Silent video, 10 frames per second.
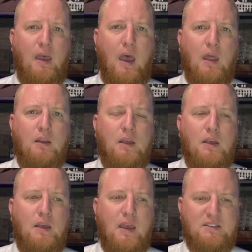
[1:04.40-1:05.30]
that
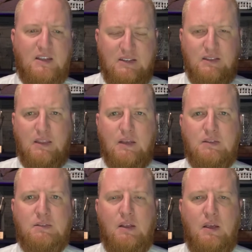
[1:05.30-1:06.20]
as I did
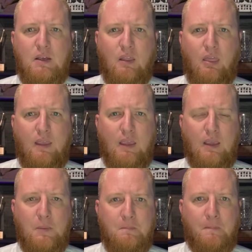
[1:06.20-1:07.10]
this,
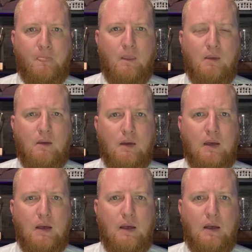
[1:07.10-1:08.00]
the
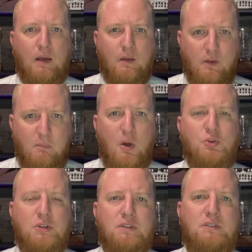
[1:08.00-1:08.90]

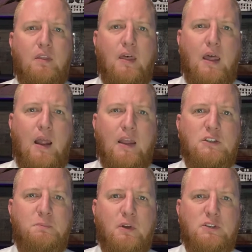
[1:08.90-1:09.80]
emotions that I
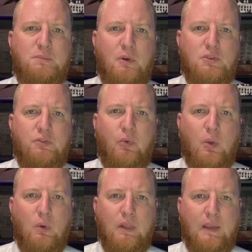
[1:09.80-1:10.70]
experienced most
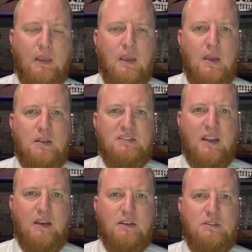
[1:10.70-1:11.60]
frequently
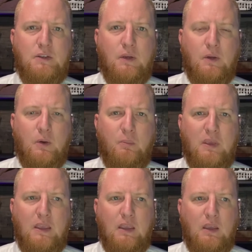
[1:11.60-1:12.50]
tended to
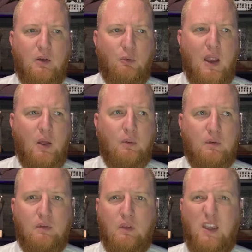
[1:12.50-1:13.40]
be
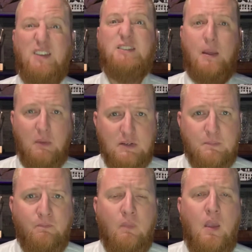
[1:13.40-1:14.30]
around excitement,
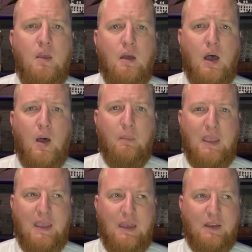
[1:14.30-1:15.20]

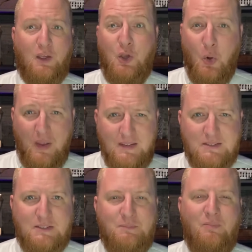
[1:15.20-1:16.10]
and
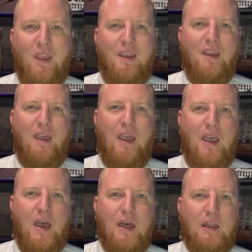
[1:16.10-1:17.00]
annoyance,
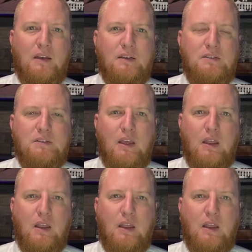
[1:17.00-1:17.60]
and